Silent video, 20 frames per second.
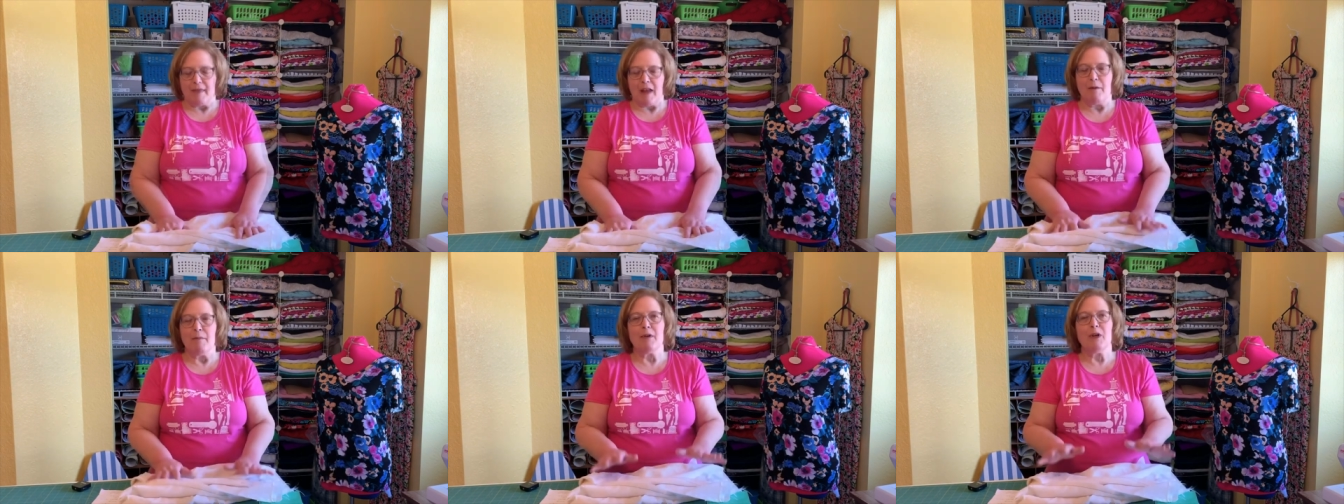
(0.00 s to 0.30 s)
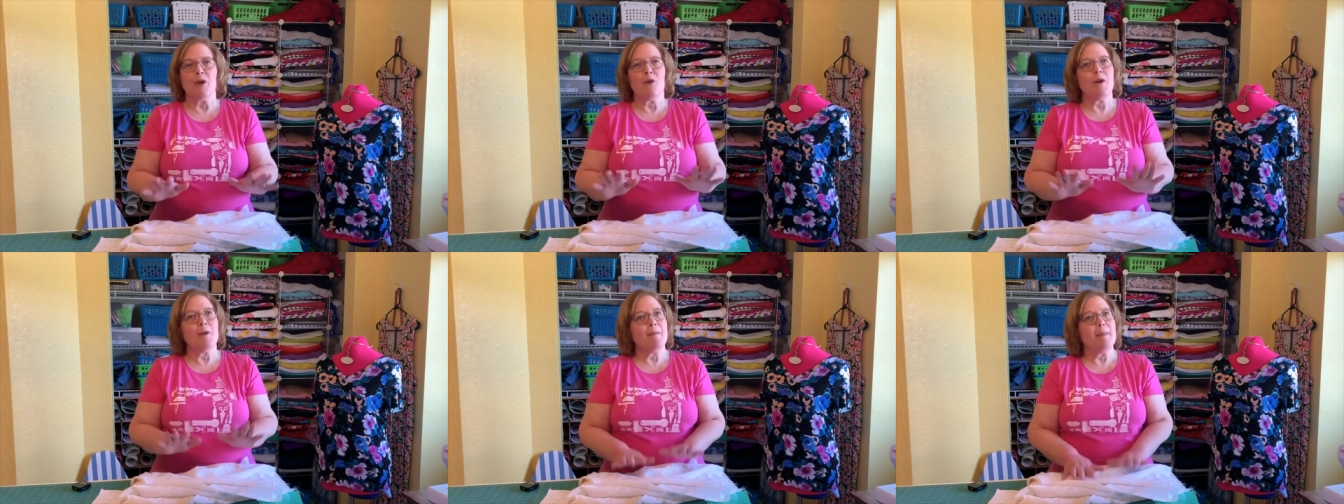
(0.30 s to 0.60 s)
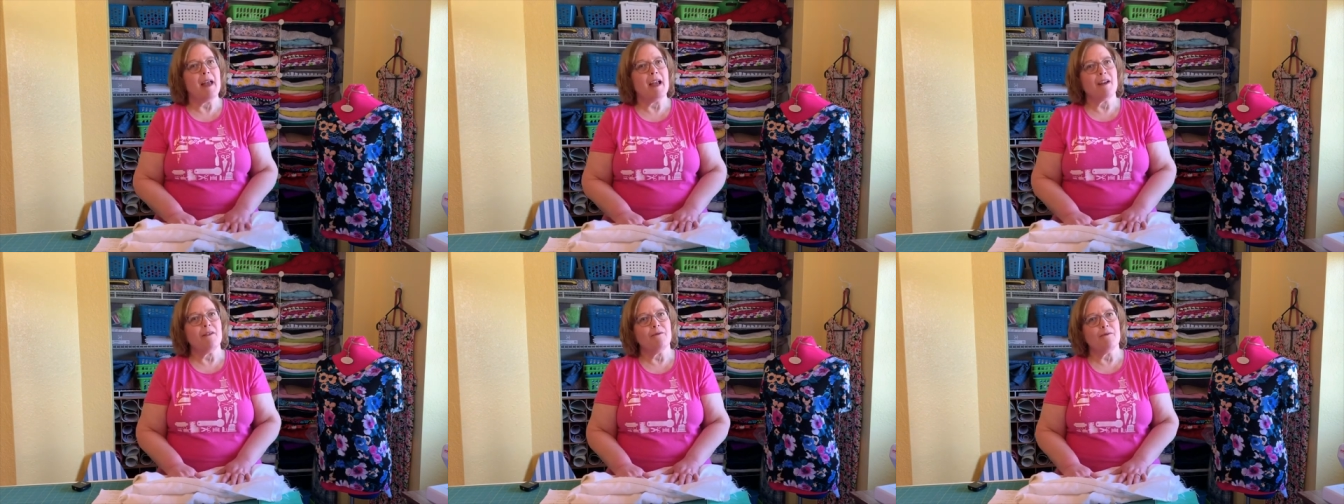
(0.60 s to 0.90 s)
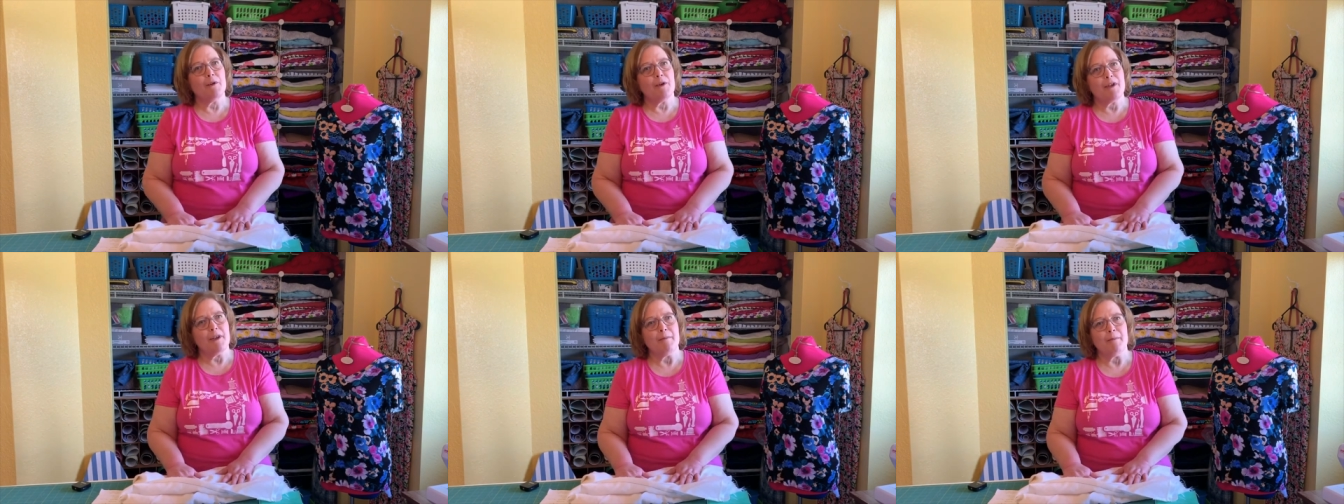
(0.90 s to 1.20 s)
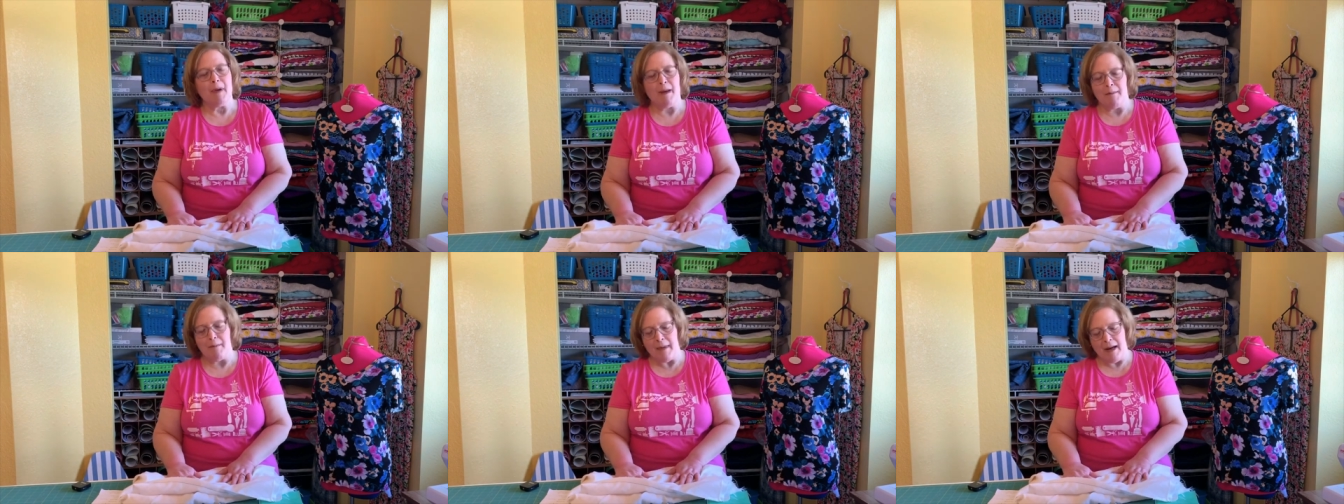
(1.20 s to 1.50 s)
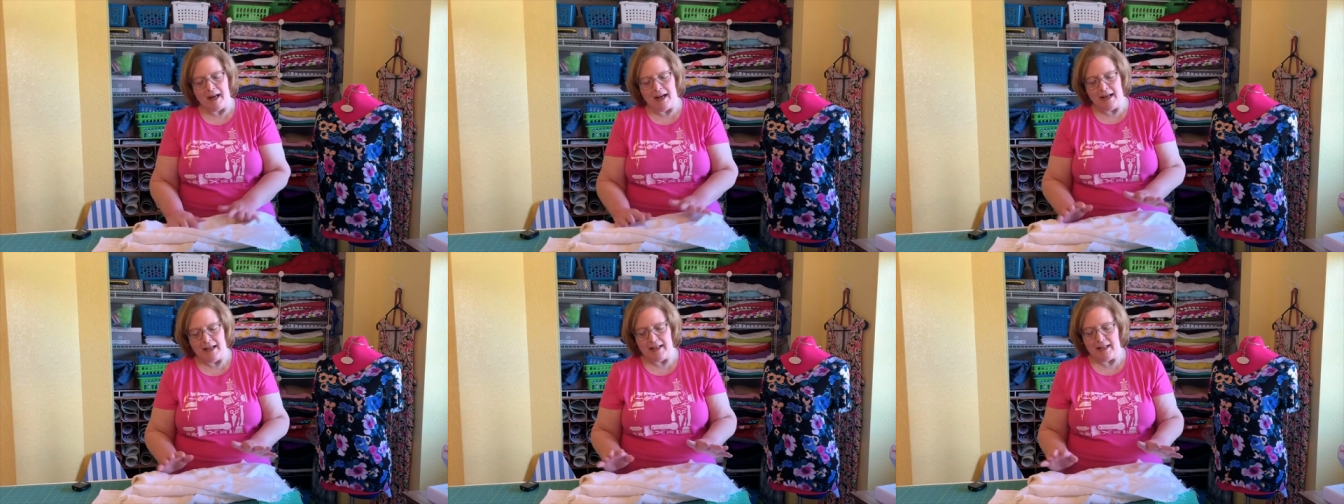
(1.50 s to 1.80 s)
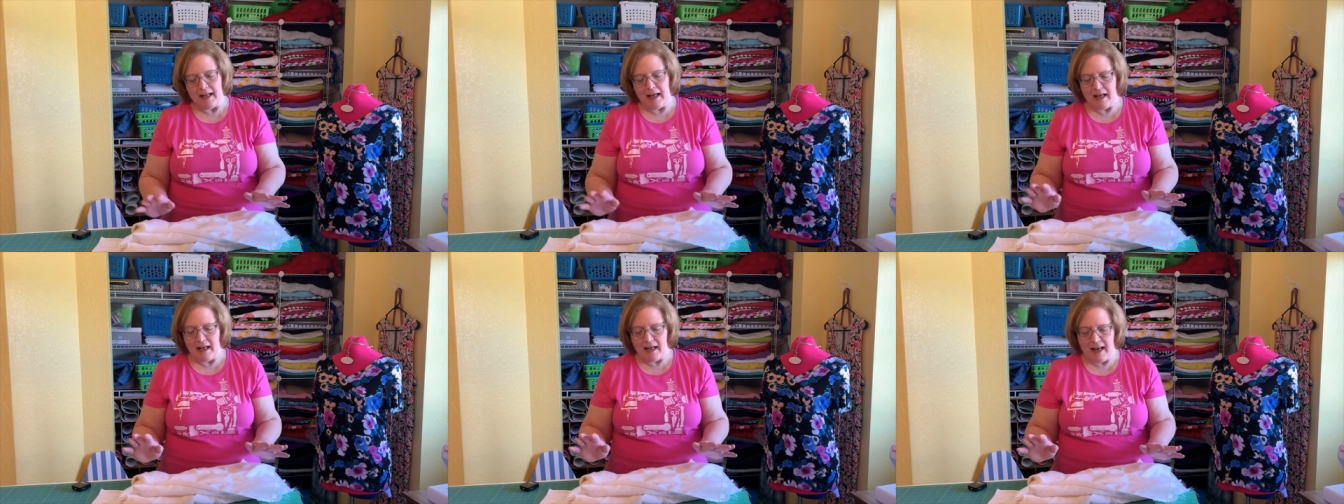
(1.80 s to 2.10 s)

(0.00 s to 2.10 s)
I've been going back and forth in my mind